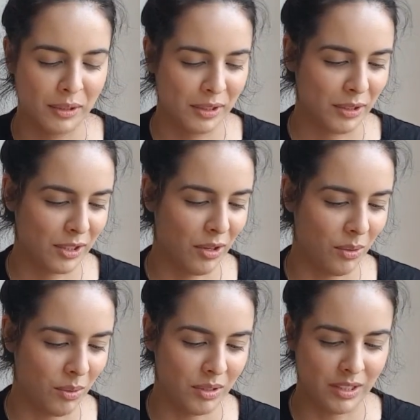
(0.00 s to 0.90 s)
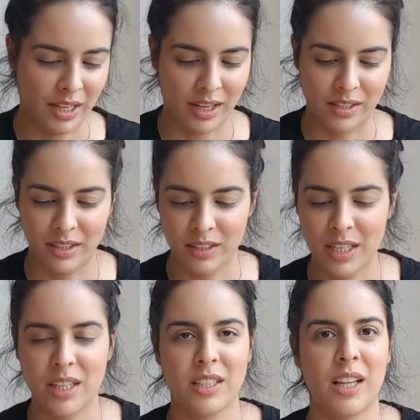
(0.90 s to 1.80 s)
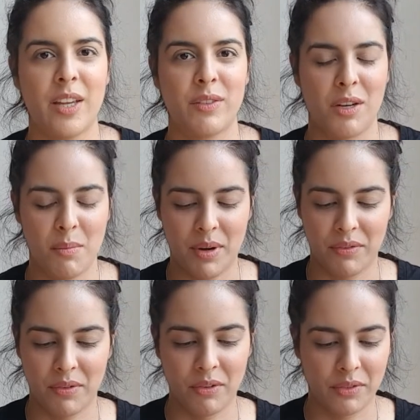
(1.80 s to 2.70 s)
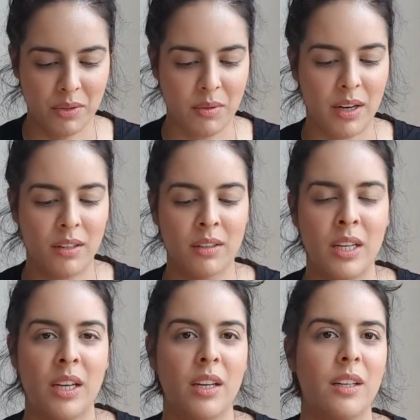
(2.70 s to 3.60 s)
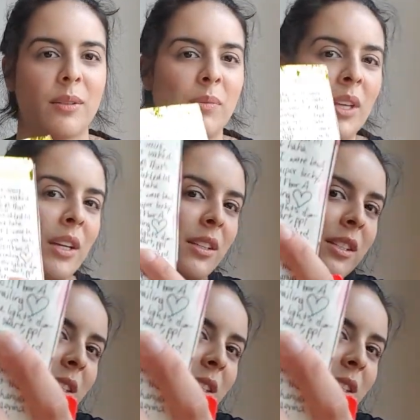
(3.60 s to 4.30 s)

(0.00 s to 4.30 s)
looks all old and nasty because I left it on my phone for a while. This